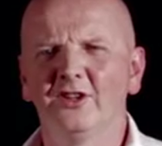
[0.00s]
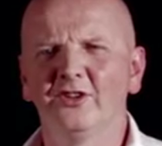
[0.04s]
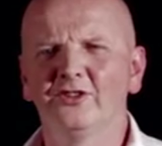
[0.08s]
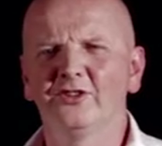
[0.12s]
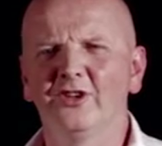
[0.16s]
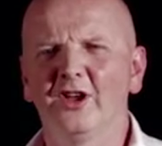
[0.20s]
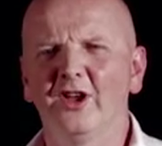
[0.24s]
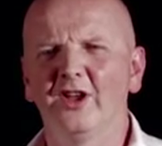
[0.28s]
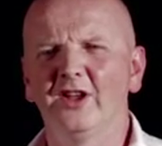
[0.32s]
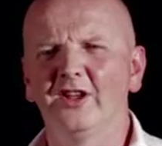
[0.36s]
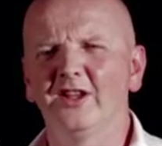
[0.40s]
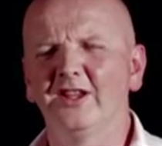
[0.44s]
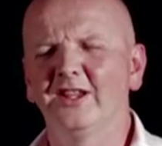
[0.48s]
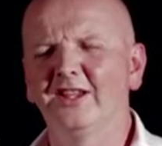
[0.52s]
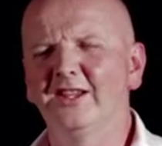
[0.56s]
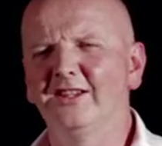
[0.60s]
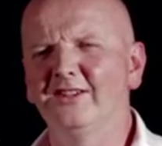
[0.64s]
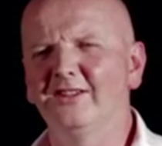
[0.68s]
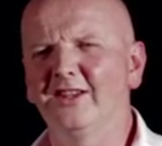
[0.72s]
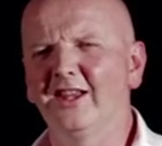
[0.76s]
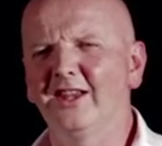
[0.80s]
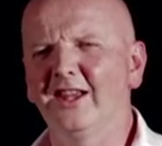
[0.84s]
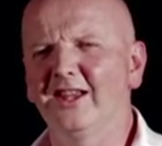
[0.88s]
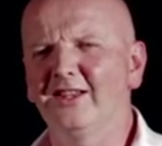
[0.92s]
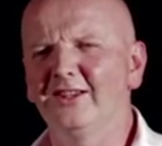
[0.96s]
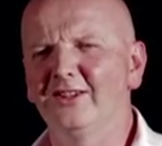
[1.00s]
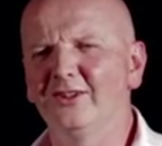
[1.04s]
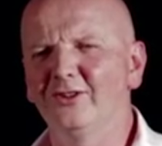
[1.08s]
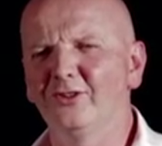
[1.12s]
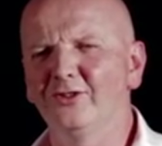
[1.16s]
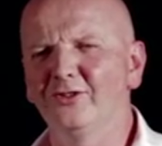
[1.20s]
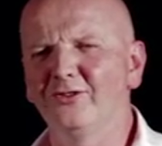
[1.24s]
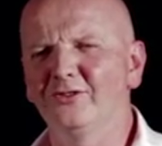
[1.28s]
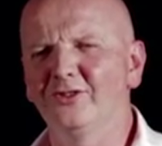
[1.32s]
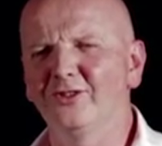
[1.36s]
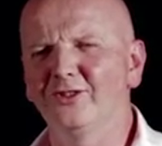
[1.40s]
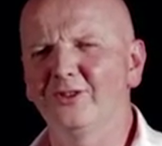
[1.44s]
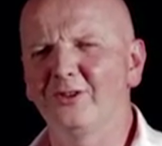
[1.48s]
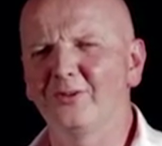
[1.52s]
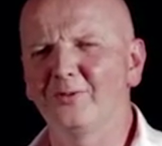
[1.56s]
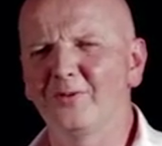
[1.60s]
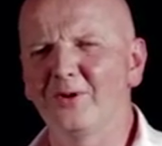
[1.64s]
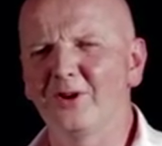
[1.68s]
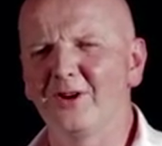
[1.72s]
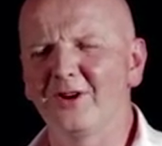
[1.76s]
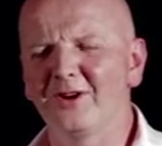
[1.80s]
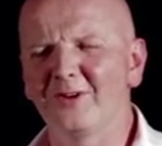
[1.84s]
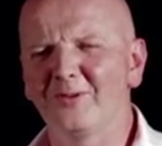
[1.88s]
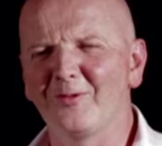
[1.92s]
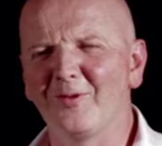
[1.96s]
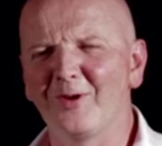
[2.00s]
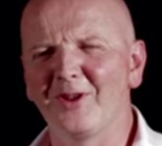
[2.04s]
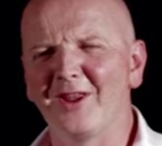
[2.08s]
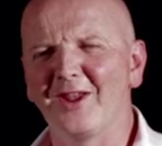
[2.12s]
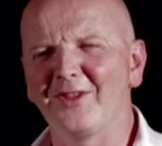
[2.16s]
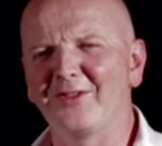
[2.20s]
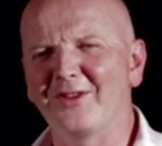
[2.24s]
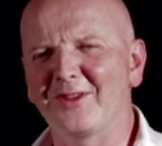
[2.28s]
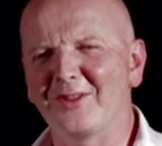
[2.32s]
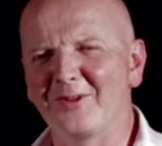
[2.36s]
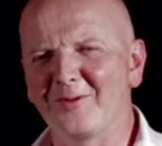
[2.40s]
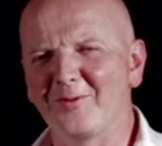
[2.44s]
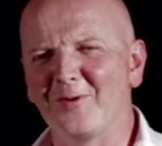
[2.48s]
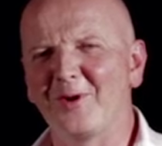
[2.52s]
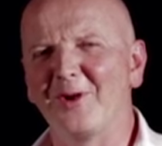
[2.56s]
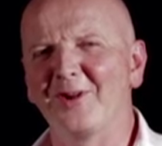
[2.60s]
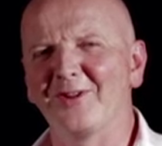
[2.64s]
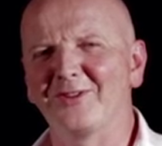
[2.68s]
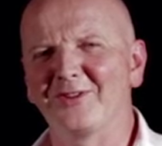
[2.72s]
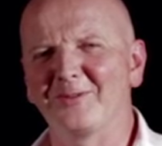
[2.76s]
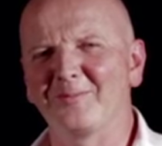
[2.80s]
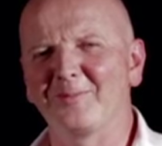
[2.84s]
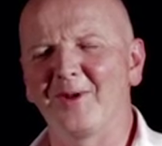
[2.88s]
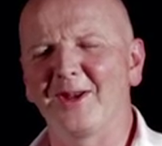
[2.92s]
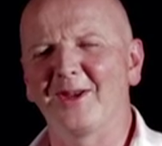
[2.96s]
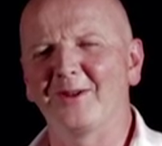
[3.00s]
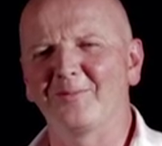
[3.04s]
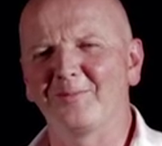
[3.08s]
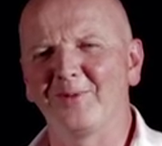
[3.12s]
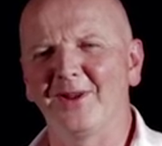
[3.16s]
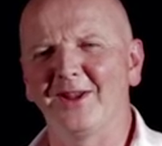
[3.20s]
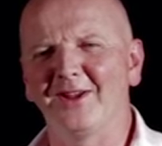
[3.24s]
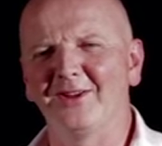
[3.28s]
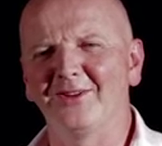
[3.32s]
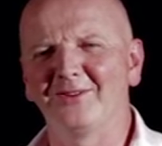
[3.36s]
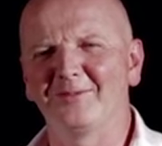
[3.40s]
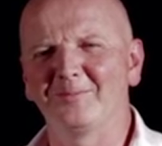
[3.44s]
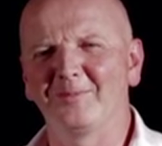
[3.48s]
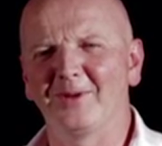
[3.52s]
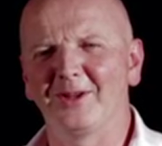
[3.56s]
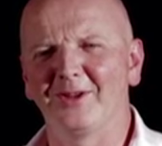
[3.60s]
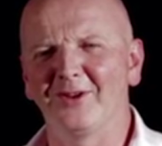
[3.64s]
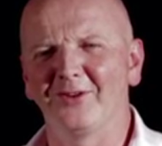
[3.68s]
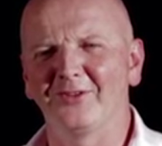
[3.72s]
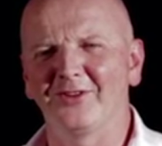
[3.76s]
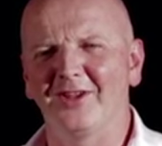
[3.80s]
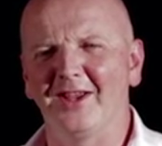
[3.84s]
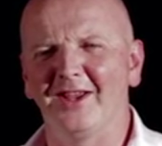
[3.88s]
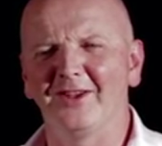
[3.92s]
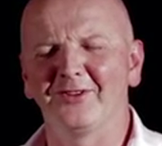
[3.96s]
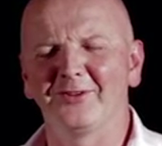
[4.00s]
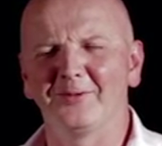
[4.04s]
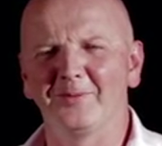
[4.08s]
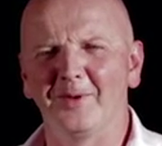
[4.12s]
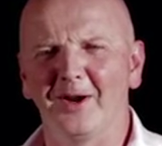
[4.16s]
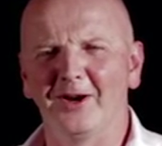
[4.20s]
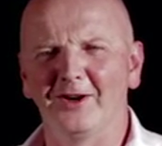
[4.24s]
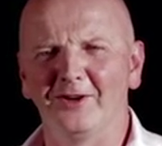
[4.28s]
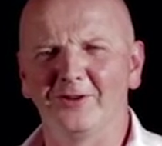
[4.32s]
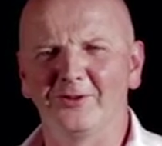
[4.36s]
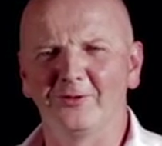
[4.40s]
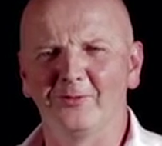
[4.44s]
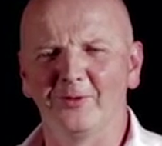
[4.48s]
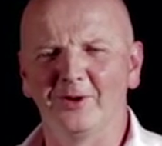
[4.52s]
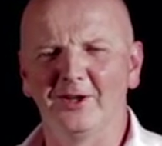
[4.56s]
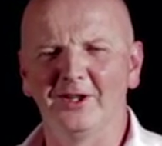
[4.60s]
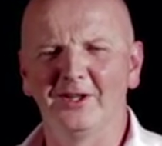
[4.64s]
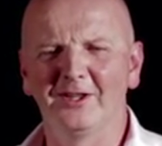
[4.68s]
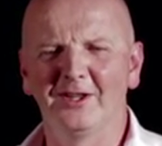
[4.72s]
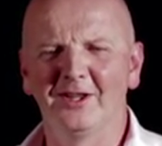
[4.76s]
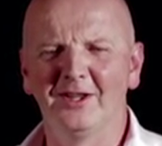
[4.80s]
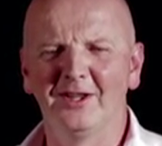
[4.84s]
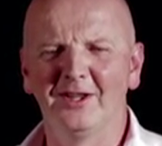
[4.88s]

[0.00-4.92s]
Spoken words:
So is it any good? Does it work? Well, I think the world's a better place because it has a marriage week.